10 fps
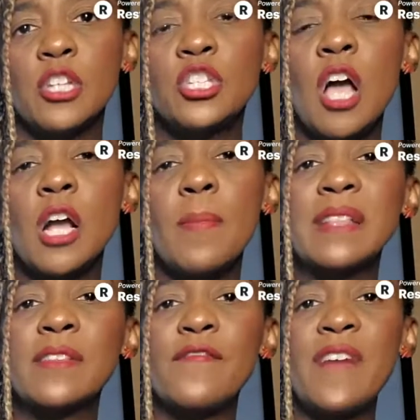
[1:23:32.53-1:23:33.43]
Talk
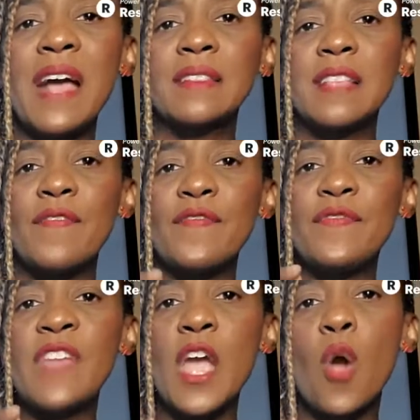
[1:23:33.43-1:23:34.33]
about the fact that
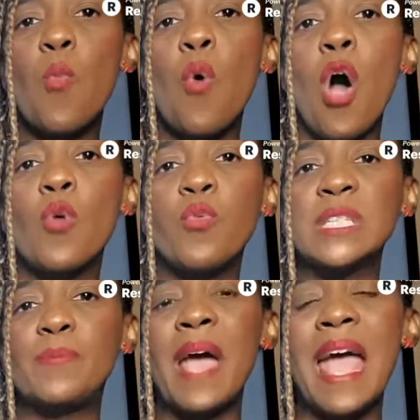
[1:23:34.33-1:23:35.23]
their walk
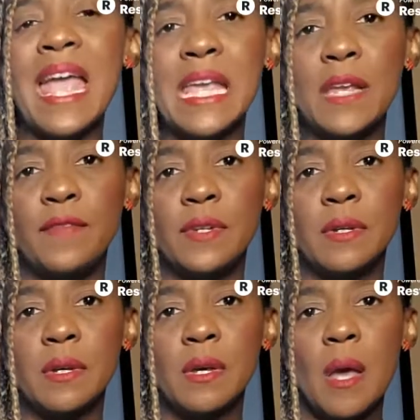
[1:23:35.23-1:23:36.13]
was paid
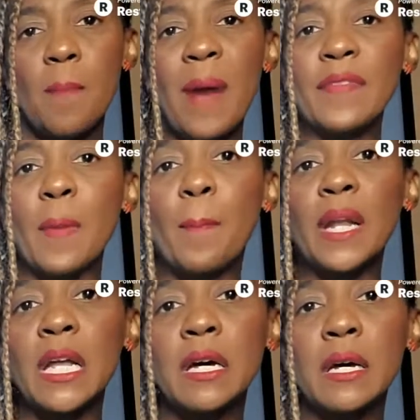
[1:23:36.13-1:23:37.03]
by the
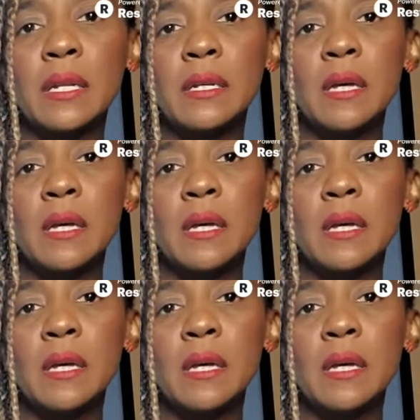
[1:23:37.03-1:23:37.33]
blood,